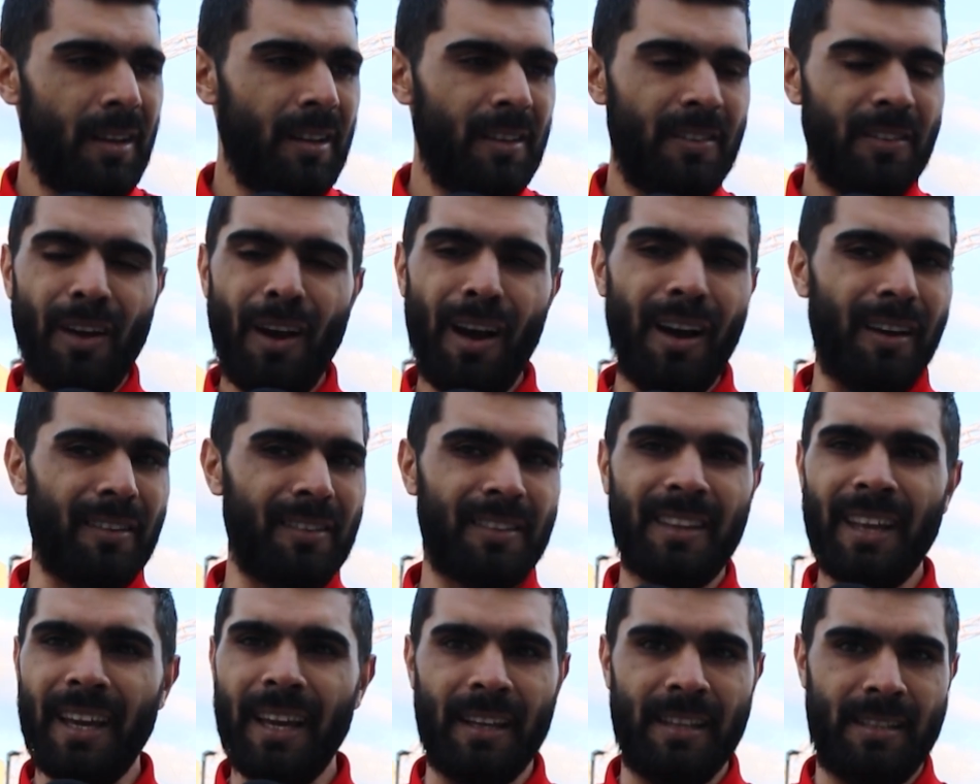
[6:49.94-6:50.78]

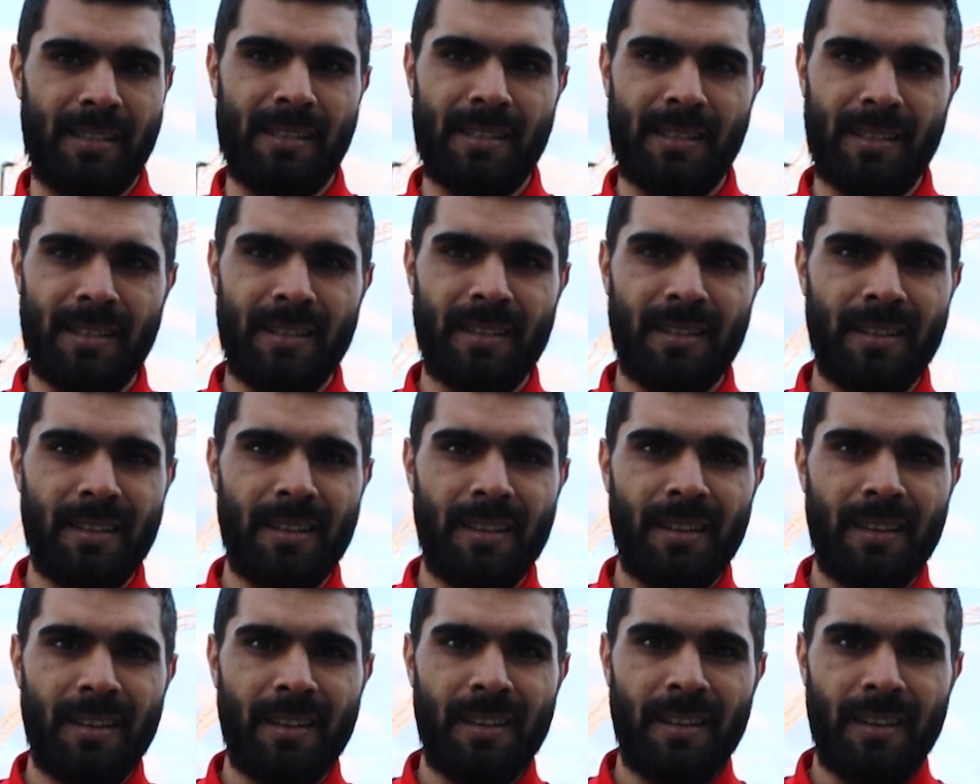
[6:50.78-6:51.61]
not this.
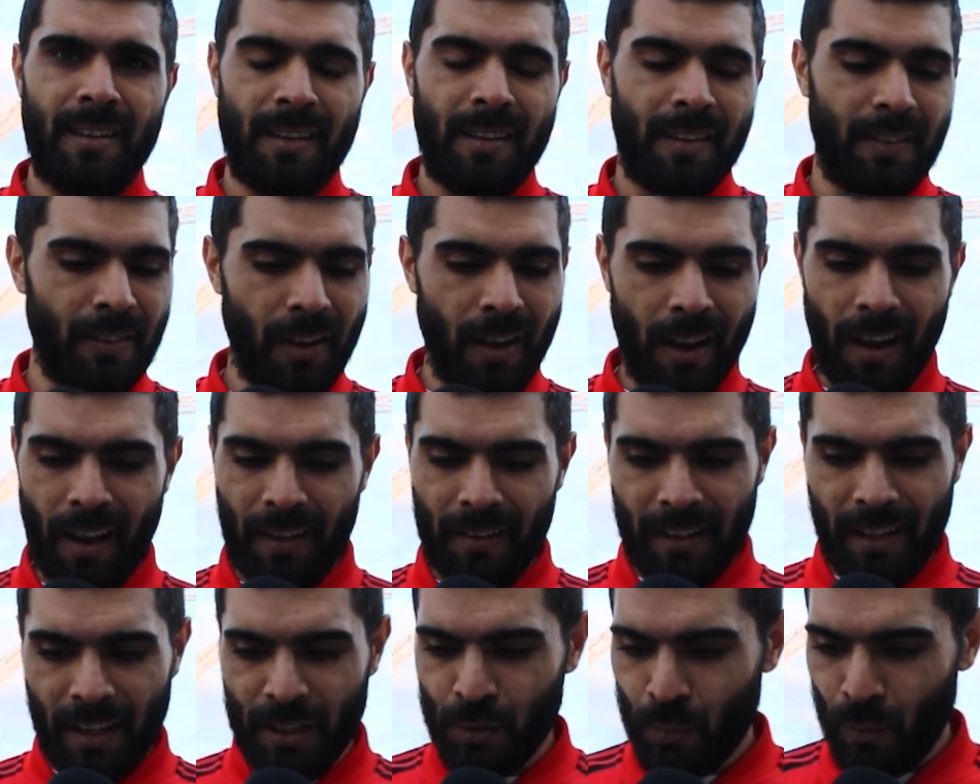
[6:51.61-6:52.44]

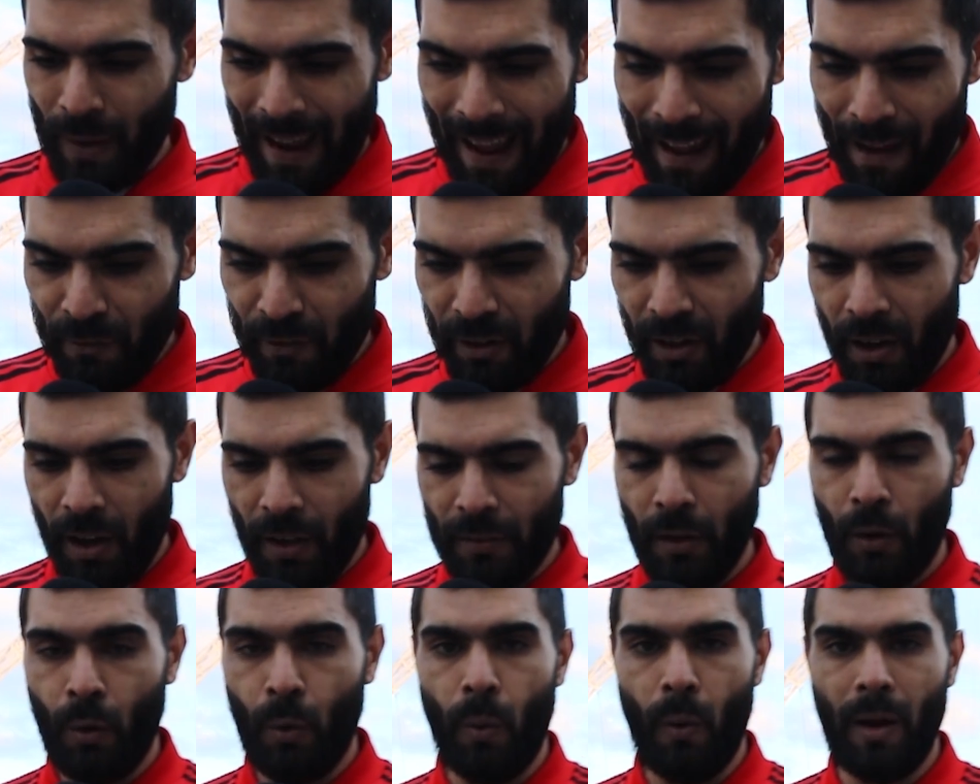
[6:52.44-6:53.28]
Not this. We haven't
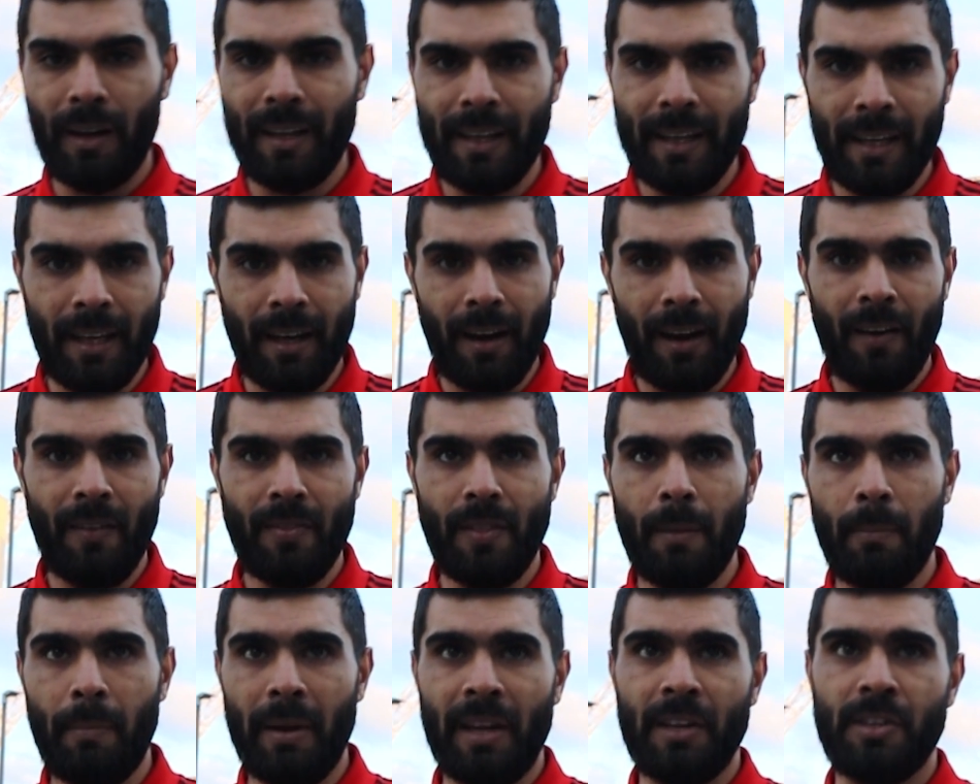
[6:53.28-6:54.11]
got the quality on
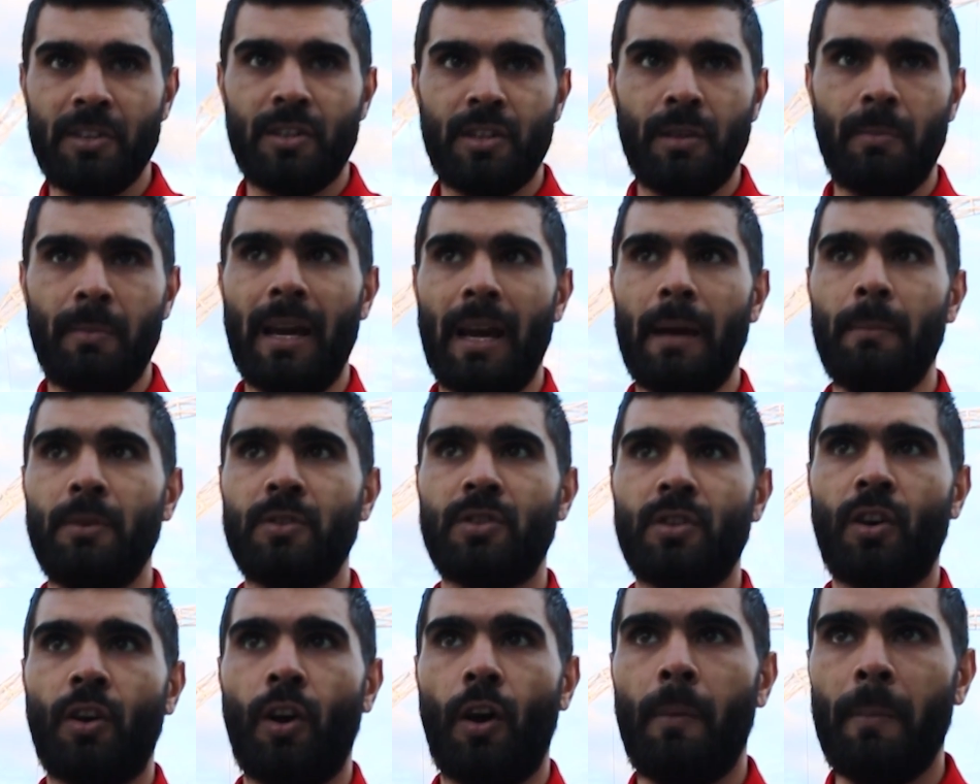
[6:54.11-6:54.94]
the bench to be able
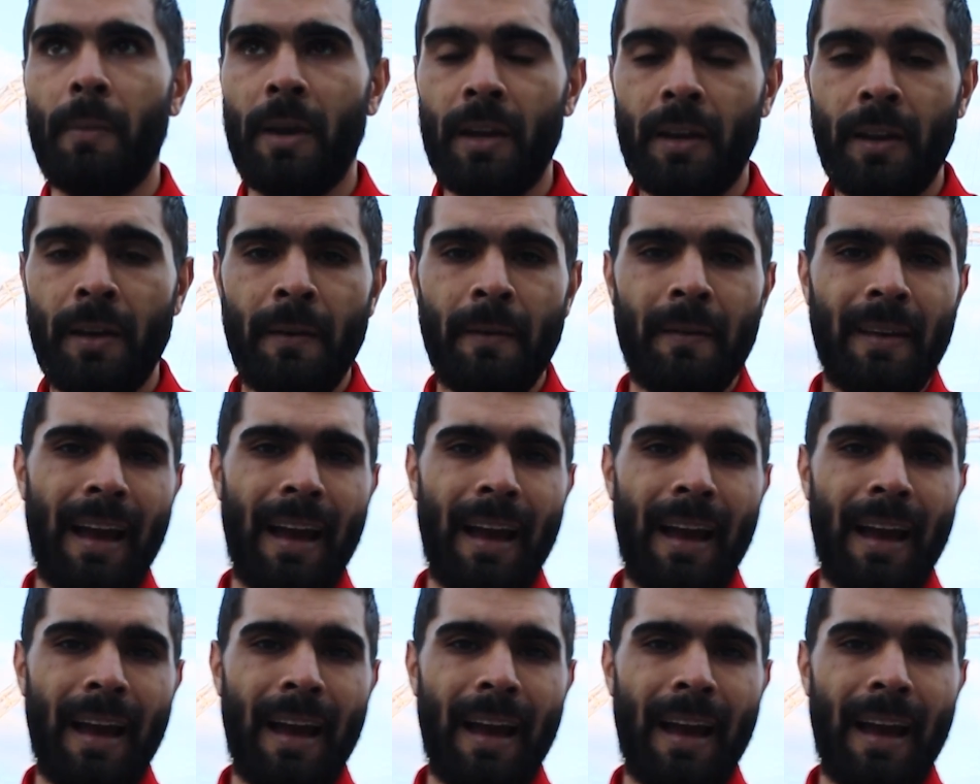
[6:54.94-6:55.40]
to come in.